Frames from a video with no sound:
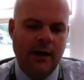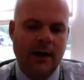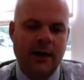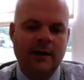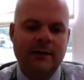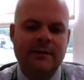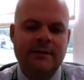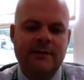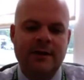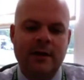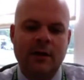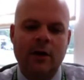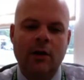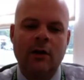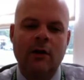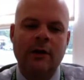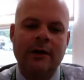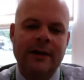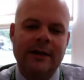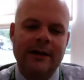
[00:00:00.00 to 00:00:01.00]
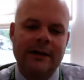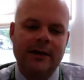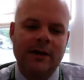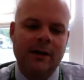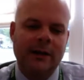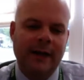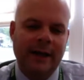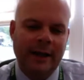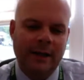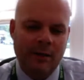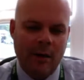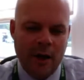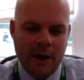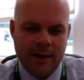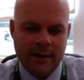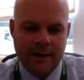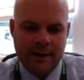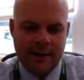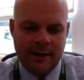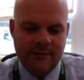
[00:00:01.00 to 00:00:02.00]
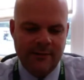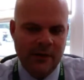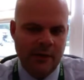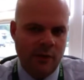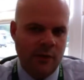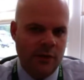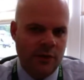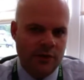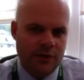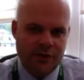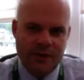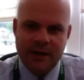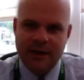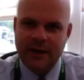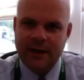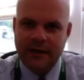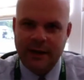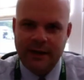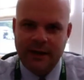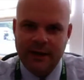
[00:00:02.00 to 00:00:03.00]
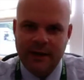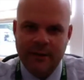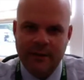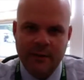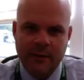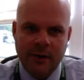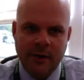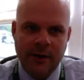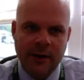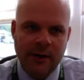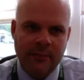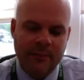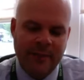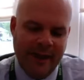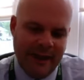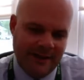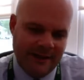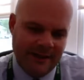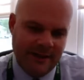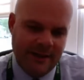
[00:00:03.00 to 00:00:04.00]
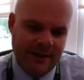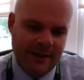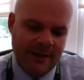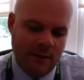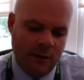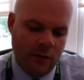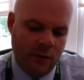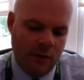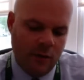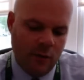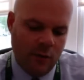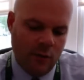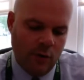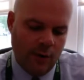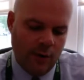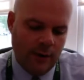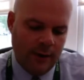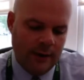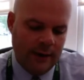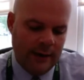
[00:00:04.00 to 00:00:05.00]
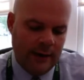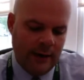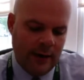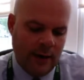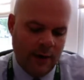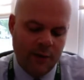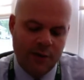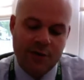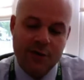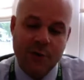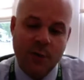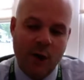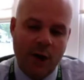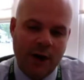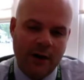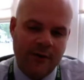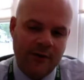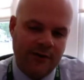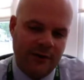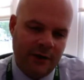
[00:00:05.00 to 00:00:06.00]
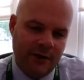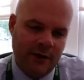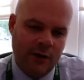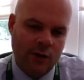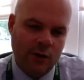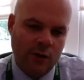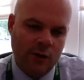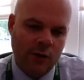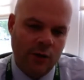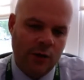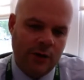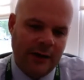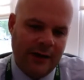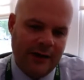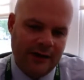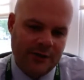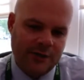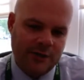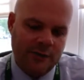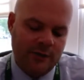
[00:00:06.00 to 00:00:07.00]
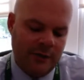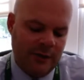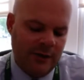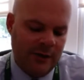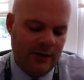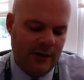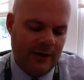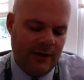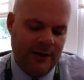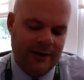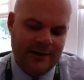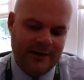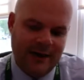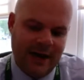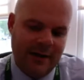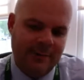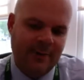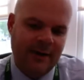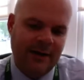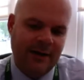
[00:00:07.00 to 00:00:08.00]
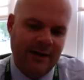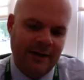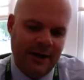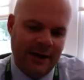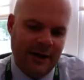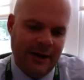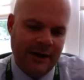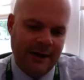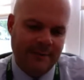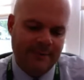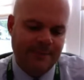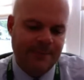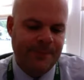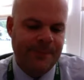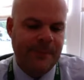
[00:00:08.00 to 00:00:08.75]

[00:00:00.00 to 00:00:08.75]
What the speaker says: until either later on in the evening when you see that they didn't pass in or respond via your Google Classroom, the assignment of the day,